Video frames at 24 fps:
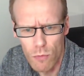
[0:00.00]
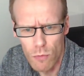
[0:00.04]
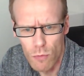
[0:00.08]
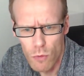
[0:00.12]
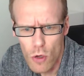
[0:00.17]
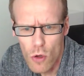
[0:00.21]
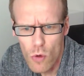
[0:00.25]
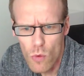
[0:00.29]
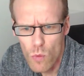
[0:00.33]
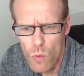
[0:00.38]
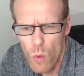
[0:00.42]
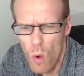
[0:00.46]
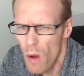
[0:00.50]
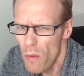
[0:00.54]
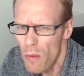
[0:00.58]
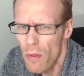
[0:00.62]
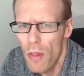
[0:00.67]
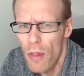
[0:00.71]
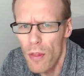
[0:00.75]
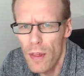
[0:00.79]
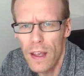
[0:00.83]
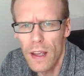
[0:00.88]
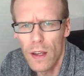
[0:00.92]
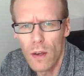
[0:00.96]
do one
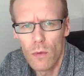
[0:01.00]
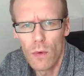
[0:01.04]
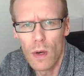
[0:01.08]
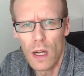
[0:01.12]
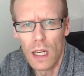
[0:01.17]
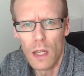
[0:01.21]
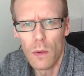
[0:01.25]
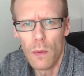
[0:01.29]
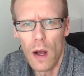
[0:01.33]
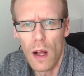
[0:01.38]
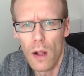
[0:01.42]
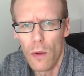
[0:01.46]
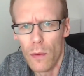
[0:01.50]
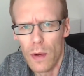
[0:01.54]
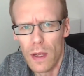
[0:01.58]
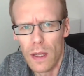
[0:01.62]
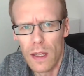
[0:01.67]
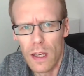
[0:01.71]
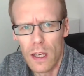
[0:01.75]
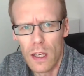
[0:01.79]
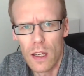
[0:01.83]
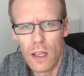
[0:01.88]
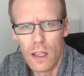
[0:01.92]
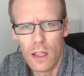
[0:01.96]
thing really well,
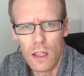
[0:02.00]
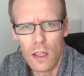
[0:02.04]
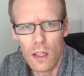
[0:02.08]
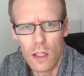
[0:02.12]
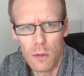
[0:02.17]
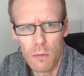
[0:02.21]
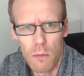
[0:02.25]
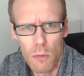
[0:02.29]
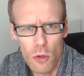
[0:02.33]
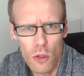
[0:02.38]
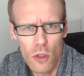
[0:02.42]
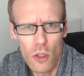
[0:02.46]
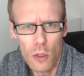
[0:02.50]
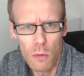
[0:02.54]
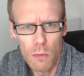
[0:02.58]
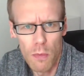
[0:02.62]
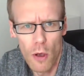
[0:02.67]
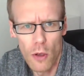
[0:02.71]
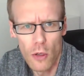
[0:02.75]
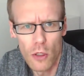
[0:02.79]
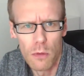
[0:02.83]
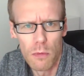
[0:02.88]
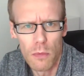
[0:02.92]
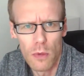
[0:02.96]
really, as much as
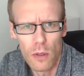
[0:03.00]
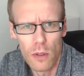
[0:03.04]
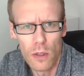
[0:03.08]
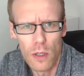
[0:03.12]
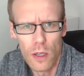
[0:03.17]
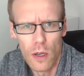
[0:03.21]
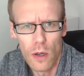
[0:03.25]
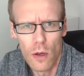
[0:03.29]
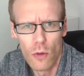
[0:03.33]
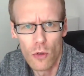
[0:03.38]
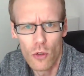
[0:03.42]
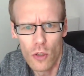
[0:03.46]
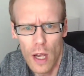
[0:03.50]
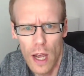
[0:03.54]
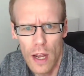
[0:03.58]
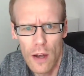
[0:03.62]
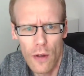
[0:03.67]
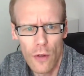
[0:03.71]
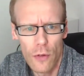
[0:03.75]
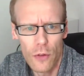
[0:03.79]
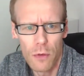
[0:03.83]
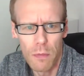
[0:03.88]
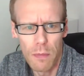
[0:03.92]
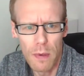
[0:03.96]
possible. Try
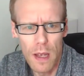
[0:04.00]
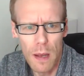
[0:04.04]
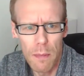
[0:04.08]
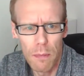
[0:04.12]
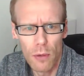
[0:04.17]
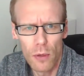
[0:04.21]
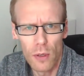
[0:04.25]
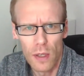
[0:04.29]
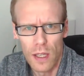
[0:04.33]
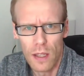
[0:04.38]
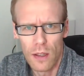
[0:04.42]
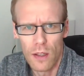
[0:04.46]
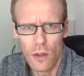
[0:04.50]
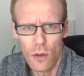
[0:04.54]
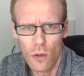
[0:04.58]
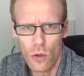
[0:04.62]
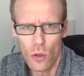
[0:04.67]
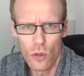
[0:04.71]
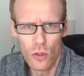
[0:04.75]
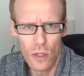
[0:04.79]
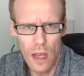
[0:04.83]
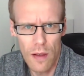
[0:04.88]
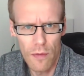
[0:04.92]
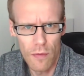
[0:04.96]
not to be a plugin that
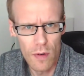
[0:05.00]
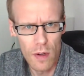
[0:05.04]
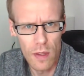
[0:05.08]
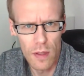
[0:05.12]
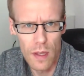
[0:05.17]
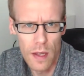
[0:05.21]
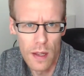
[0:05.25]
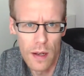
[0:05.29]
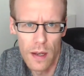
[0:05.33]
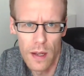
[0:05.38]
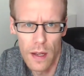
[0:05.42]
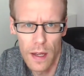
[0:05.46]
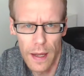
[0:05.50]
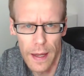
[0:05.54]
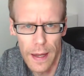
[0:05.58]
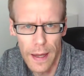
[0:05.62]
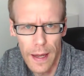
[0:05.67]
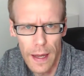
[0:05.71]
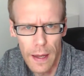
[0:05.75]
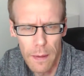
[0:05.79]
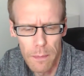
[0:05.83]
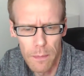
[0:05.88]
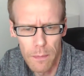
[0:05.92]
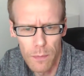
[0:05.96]
does everything.
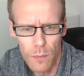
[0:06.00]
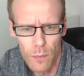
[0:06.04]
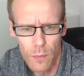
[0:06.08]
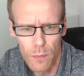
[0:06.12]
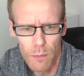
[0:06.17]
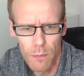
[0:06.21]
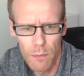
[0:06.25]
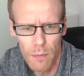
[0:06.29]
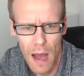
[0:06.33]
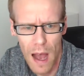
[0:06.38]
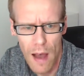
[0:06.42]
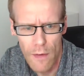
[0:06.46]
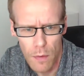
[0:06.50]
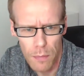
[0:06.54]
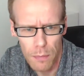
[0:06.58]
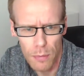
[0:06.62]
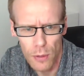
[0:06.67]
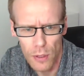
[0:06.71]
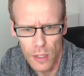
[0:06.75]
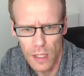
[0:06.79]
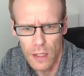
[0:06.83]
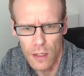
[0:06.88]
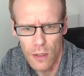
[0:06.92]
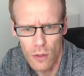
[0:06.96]
Have a
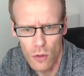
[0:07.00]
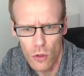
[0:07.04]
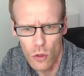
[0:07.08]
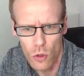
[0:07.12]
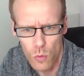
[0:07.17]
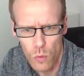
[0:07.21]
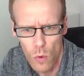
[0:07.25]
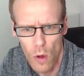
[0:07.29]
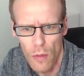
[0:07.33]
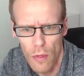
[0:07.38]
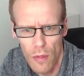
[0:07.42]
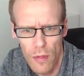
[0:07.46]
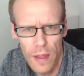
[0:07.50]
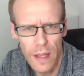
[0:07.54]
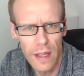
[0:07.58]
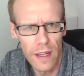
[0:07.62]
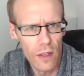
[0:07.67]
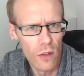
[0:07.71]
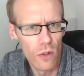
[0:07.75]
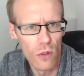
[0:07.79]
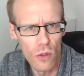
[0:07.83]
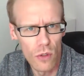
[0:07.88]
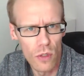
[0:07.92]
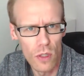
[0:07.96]
plugin that does one thing
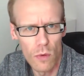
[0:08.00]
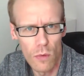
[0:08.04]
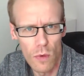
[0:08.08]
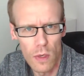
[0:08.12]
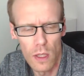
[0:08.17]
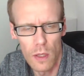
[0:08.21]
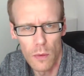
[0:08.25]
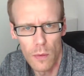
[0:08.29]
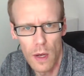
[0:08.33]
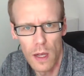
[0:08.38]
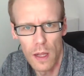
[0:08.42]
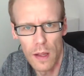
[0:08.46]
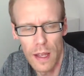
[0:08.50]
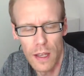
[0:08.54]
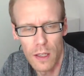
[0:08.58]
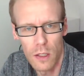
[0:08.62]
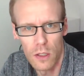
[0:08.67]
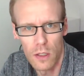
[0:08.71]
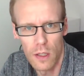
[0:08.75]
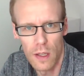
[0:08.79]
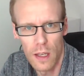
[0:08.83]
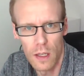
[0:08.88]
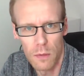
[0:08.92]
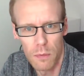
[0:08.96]
and does it really well.
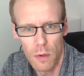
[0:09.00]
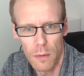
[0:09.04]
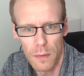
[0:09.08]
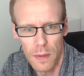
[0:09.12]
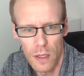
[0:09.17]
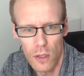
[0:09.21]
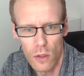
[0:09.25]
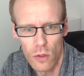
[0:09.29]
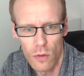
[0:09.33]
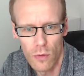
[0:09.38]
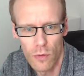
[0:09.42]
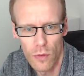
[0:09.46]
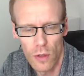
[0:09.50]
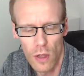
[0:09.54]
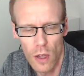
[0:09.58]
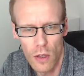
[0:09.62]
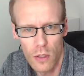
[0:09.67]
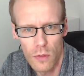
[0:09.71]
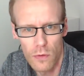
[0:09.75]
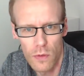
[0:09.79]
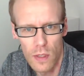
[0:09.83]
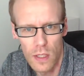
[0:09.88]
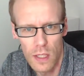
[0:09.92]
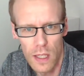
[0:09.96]
That's probably a good
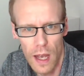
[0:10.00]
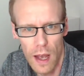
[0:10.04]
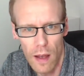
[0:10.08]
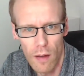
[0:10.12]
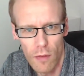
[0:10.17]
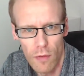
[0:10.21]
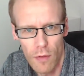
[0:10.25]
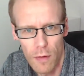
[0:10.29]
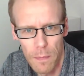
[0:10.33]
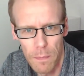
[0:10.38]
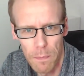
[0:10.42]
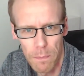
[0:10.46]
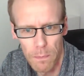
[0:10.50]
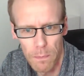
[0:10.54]
philosophy to have.